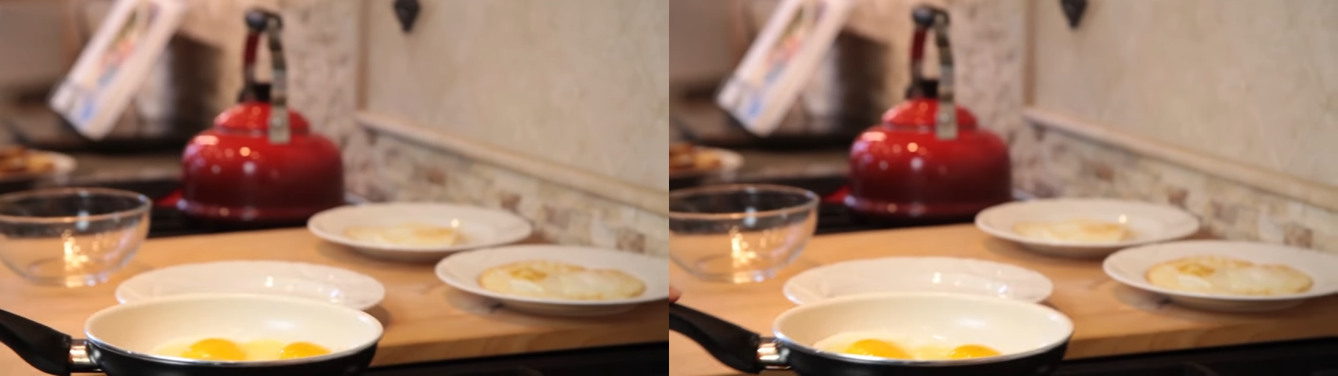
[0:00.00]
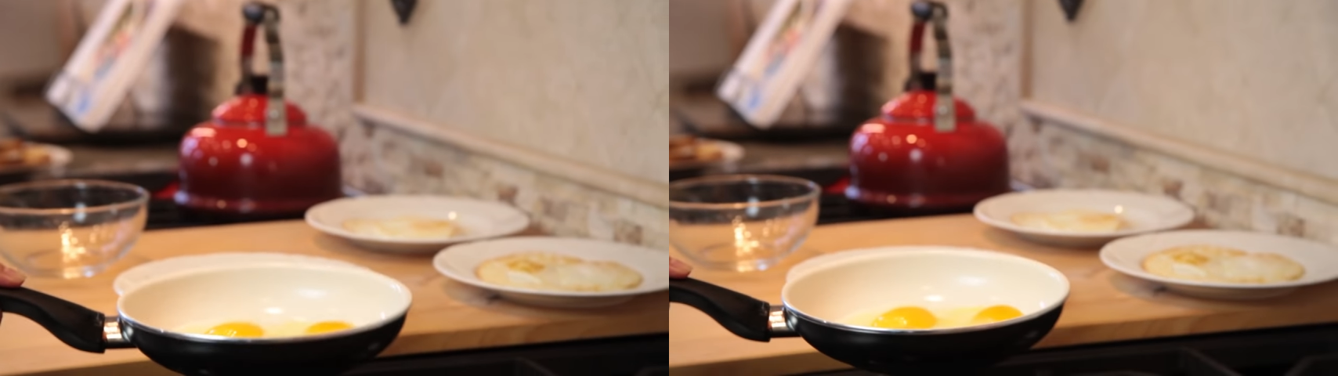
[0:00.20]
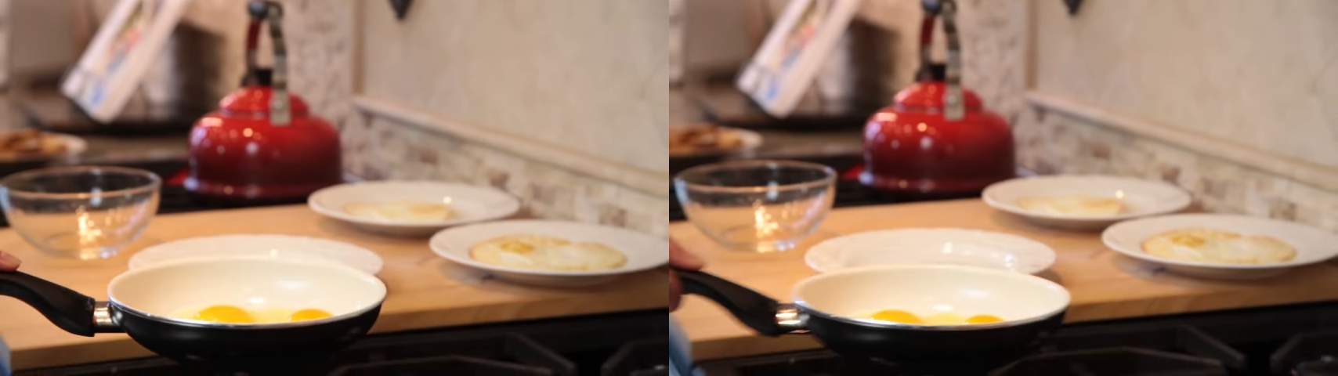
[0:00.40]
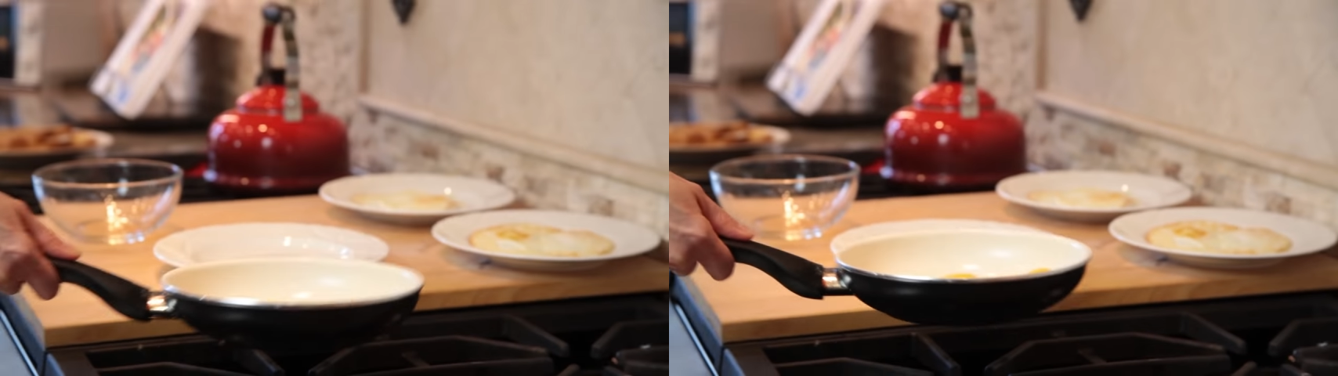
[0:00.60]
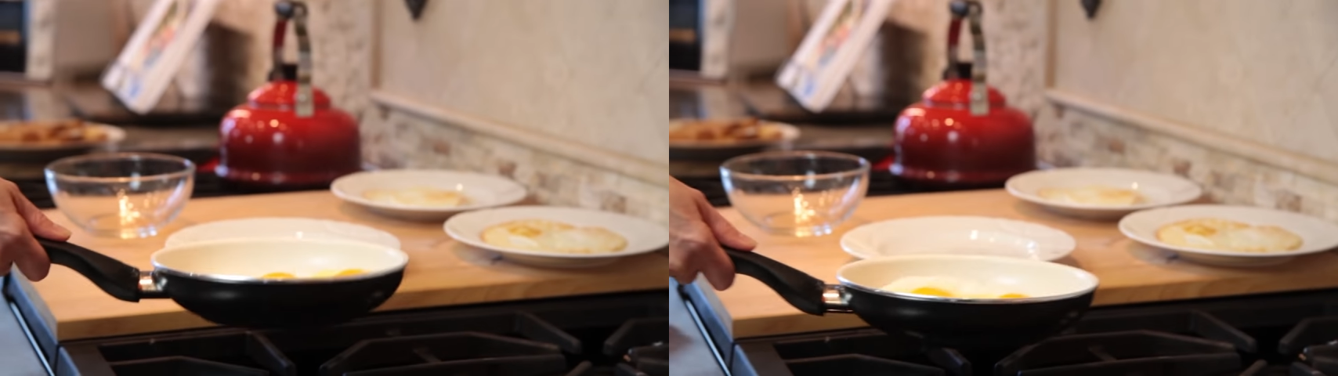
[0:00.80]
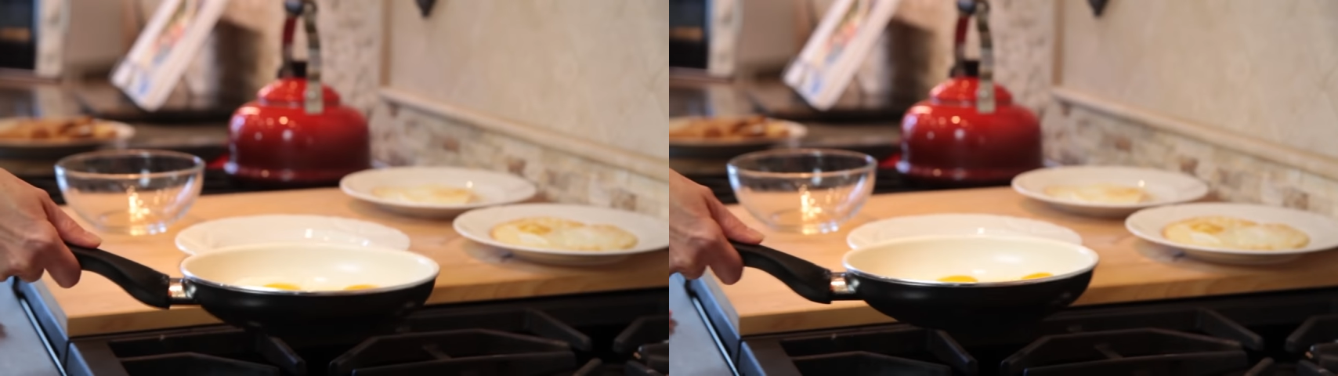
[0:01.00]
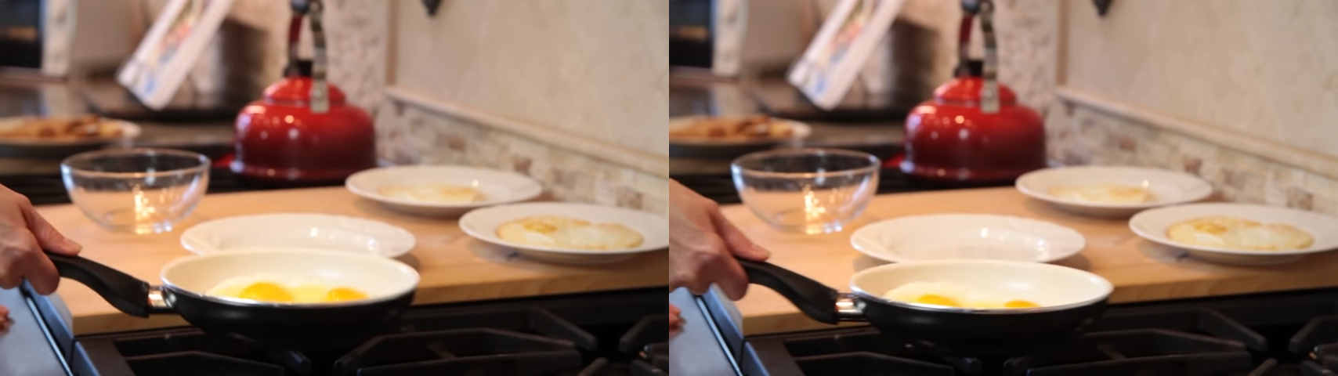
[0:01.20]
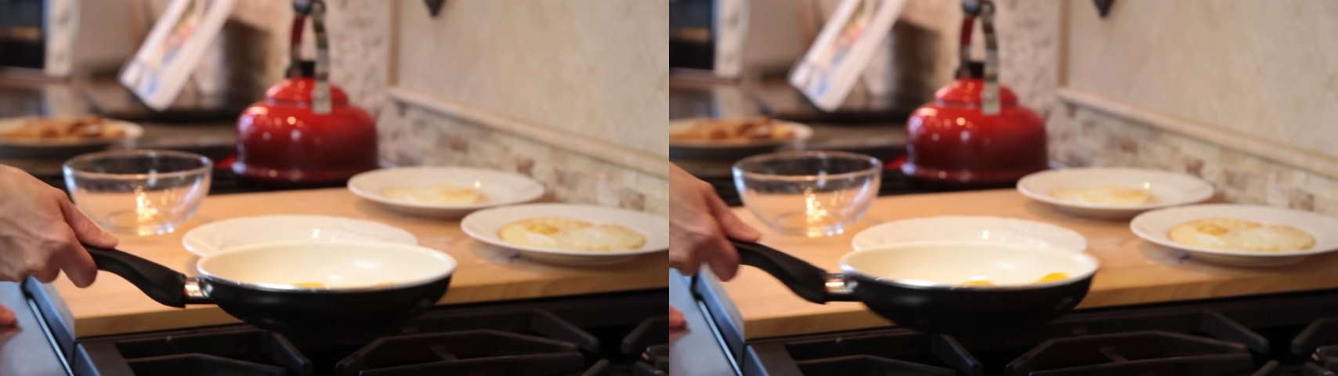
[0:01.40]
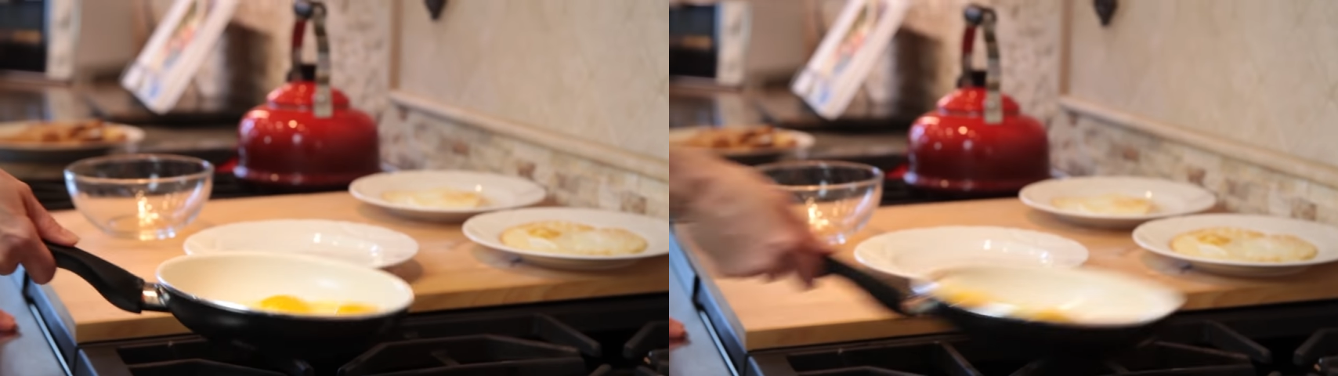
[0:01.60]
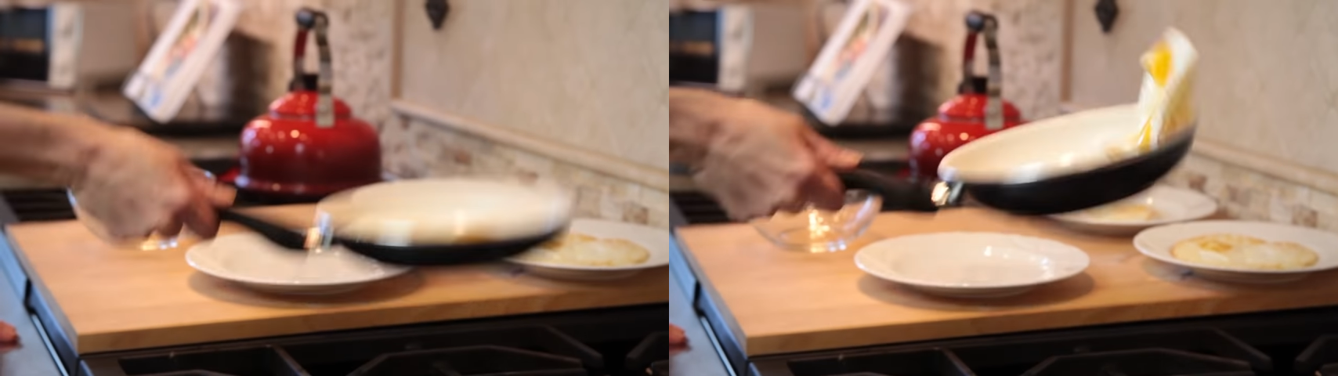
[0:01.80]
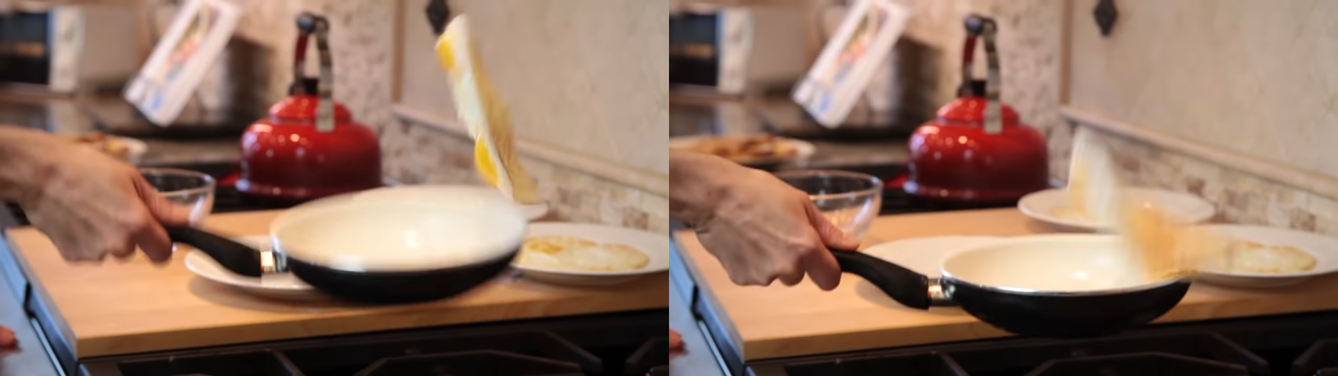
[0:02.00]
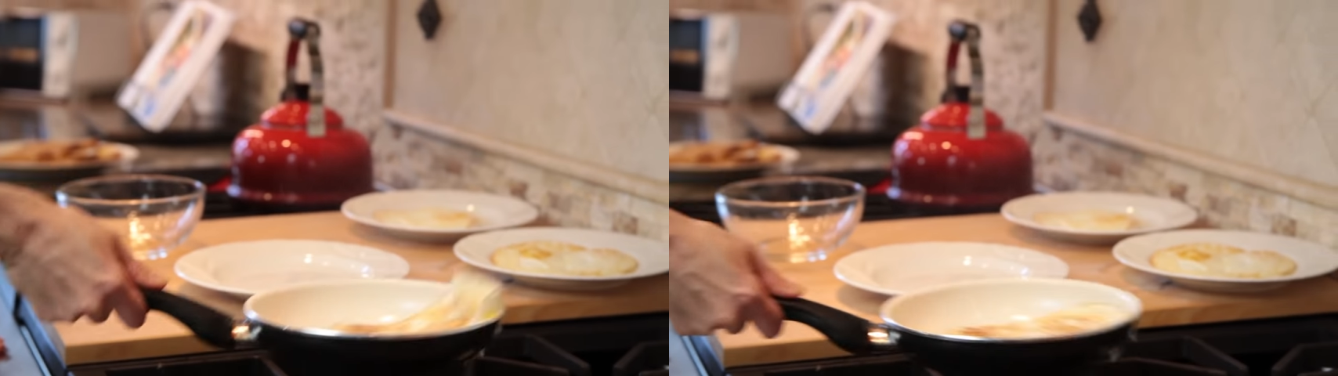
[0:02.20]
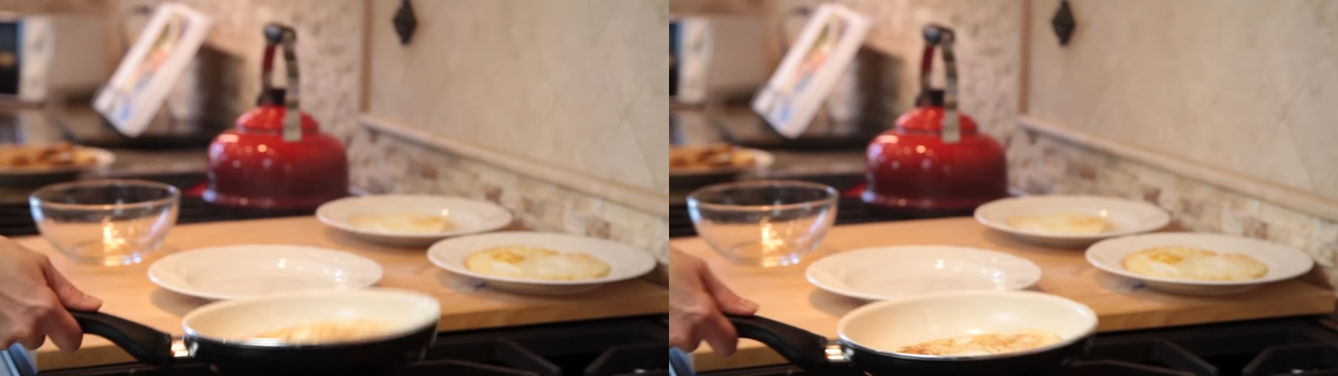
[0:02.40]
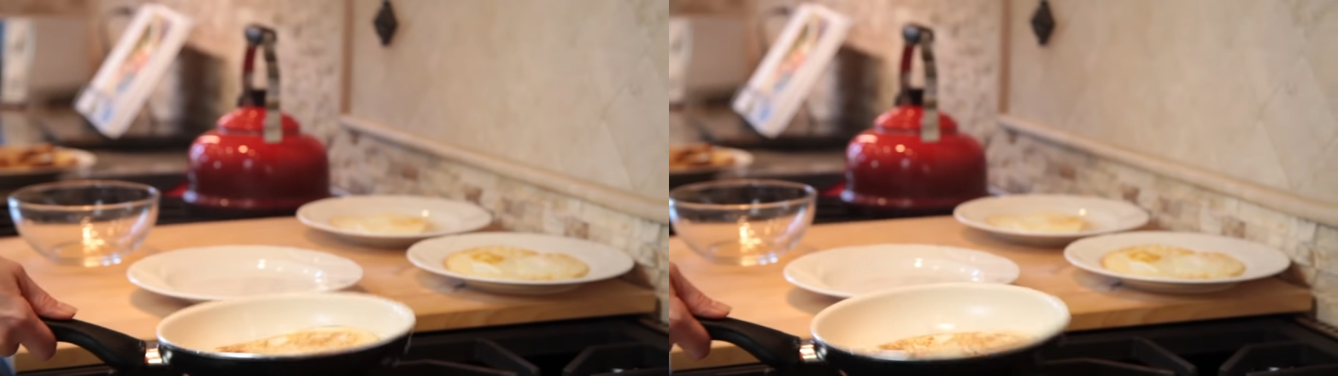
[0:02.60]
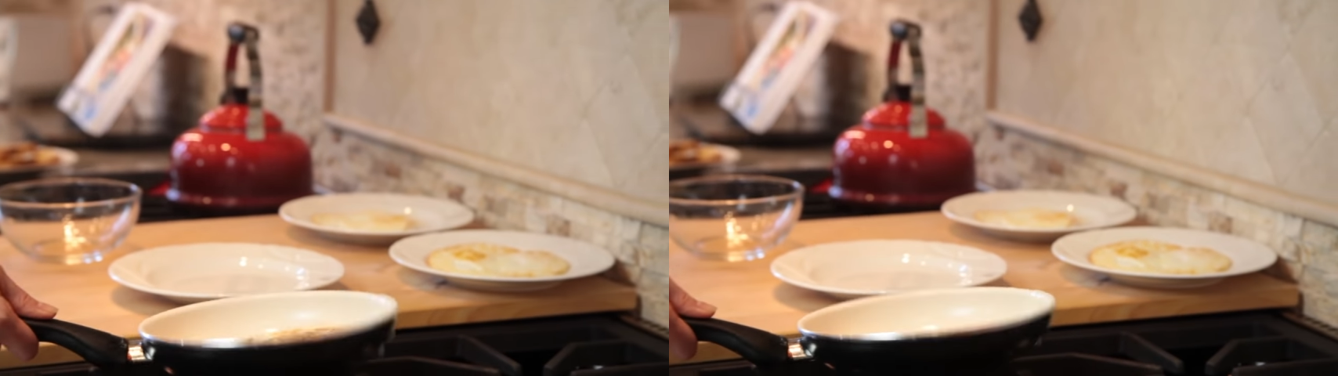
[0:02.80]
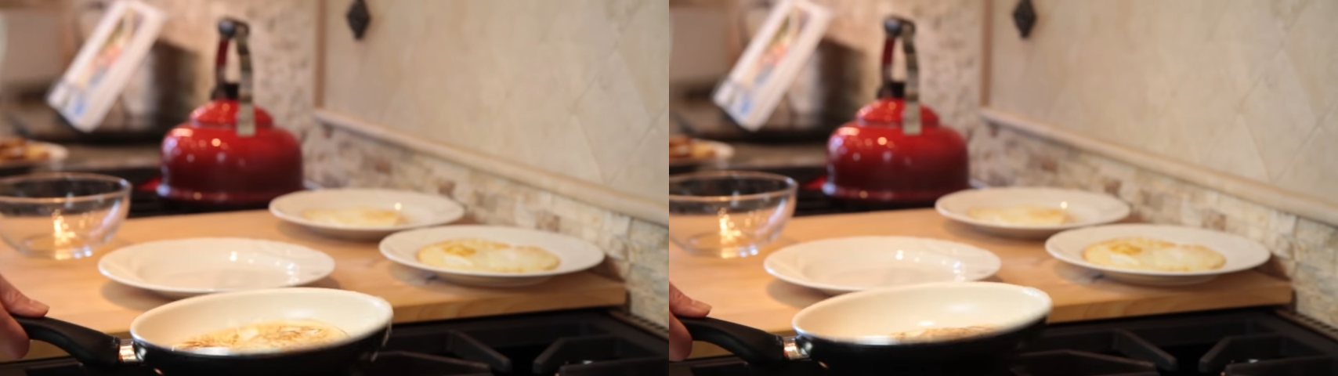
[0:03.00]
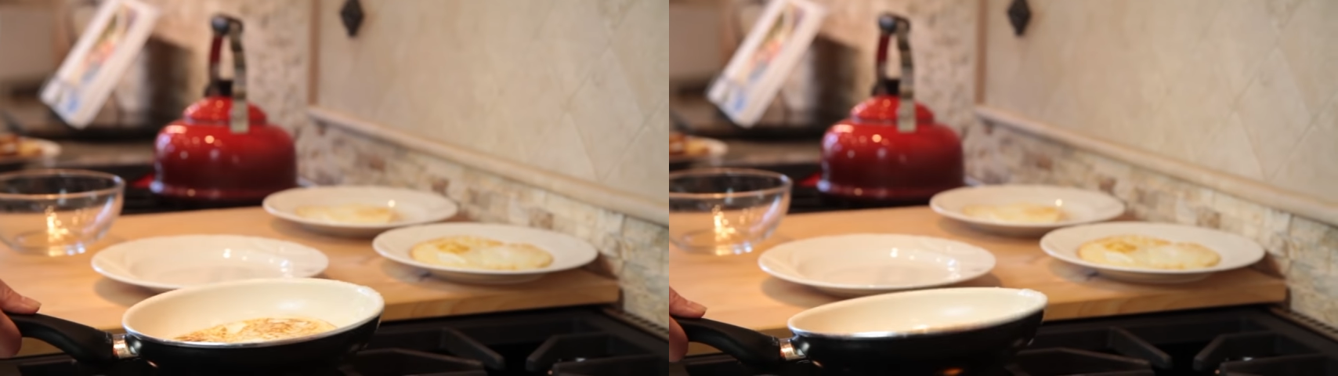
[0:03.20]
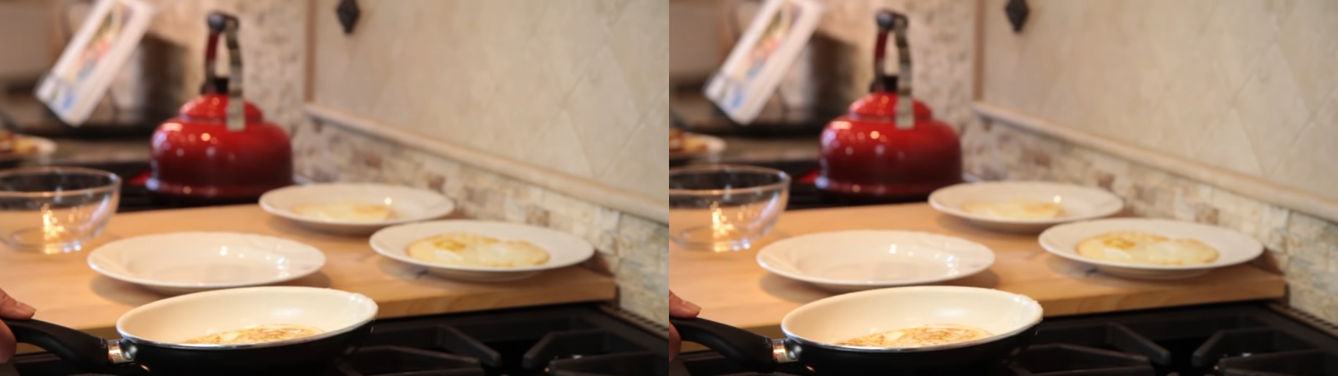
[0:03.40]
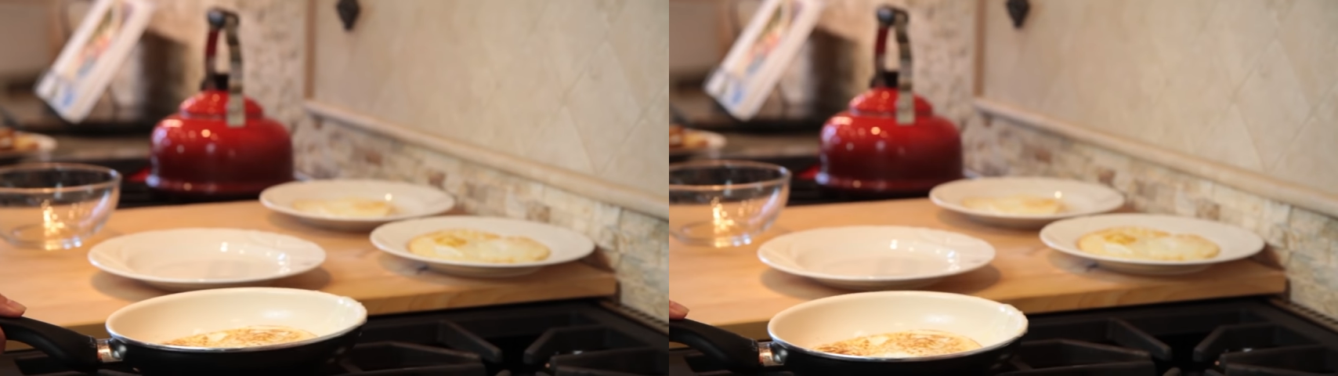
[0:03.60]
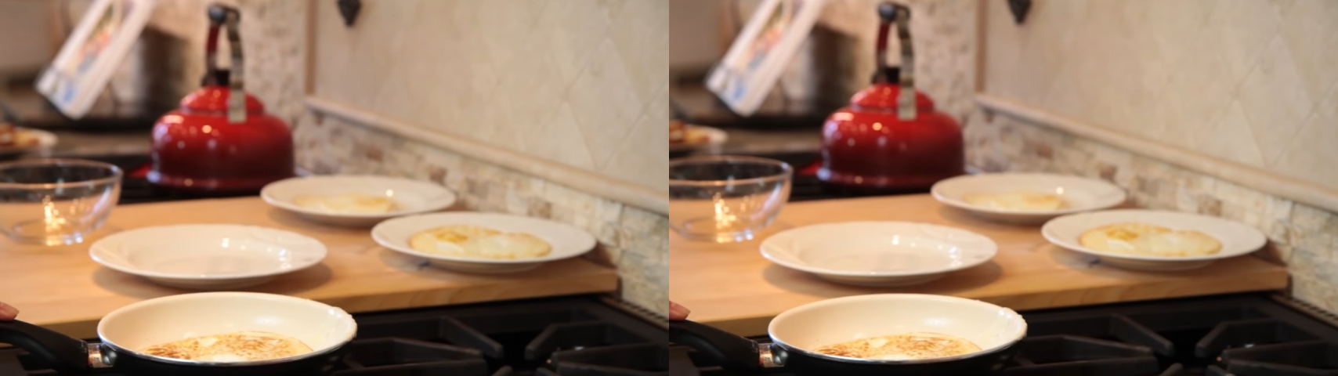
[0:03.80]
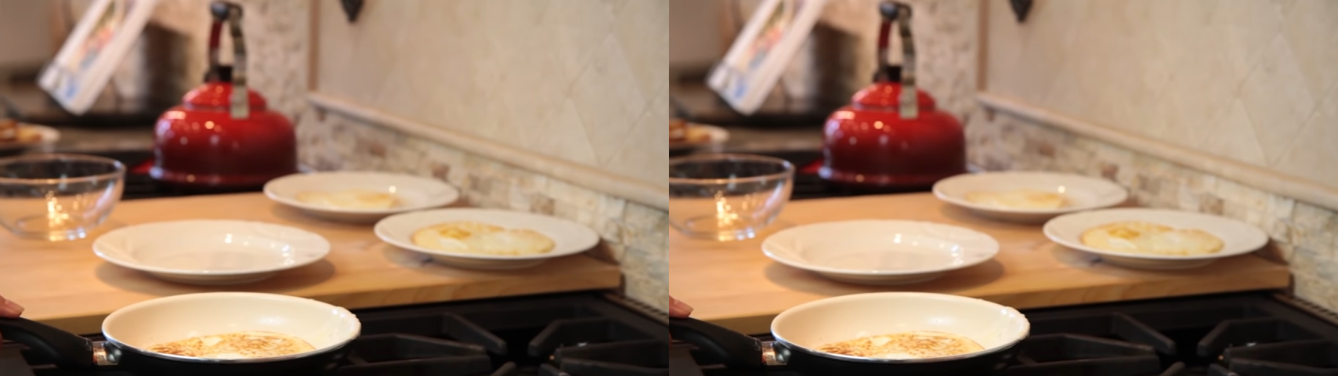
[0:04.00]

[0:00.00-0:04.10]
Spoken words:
No face is visible, so there are no lips to read.